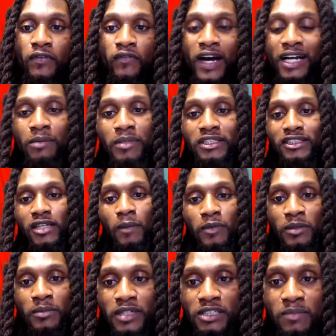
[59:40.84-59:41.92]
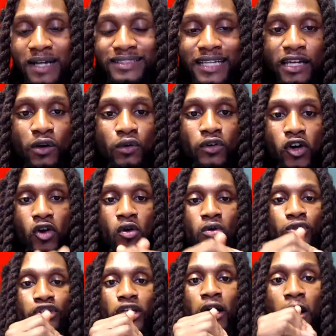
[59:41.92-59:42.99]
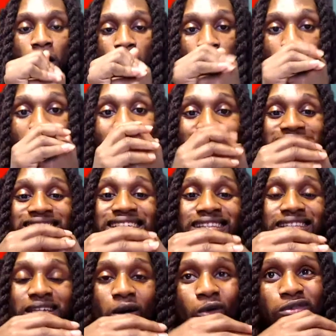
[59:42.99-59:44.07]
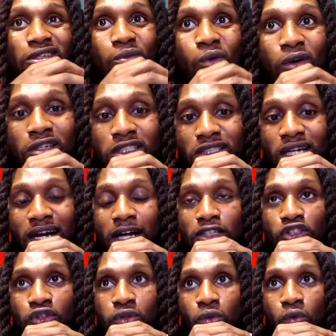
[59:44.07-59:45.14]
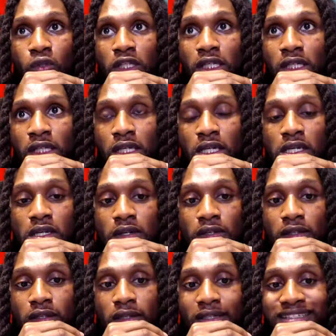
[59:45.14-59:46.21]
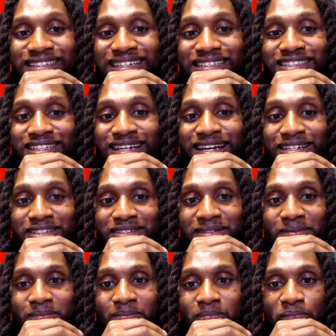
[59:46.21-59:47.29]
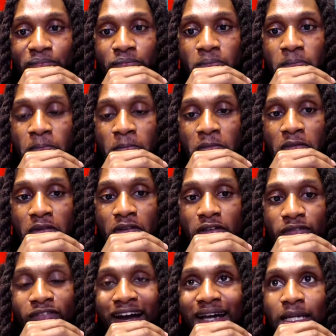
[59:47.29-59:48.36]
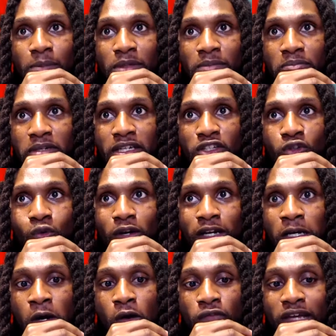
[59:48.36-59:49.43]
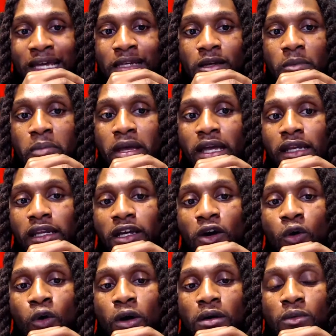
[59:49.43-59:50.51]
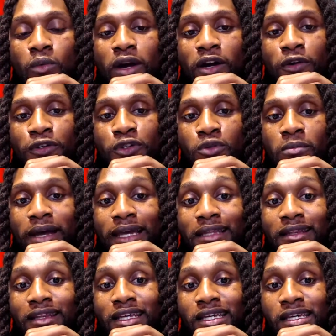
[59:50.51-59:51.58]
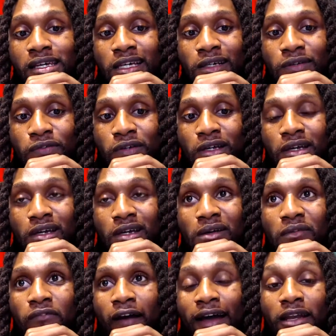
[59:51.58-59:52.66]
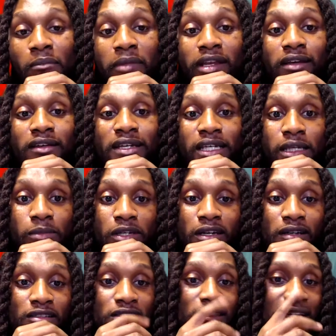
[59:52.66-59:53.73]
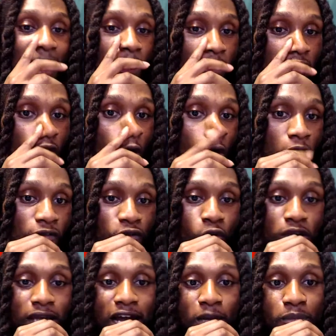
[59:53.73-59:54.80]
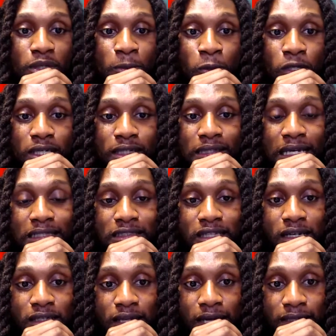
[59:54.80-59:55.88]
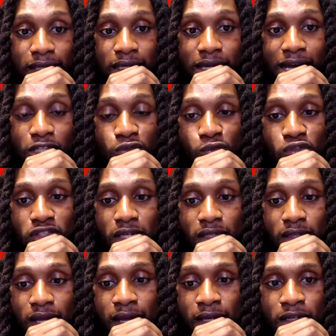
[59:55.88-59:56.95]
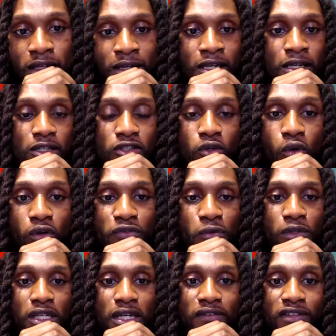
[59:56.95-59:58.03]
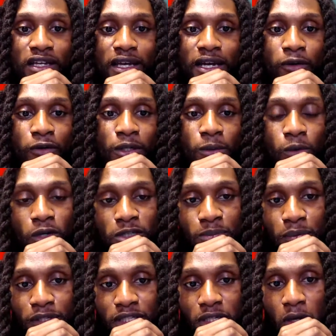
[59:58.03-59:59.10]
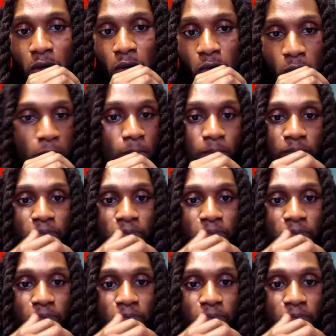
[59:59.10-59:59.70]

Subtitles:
Vitamin supplements, my take on those, like I said, the only ones that I truly suggest, vitamin B12, and depending on where you may live, vitamin D, because it's hard for a lot of people to get that sunlight, that natural sunlight. So if you live in an area where it's pretty cold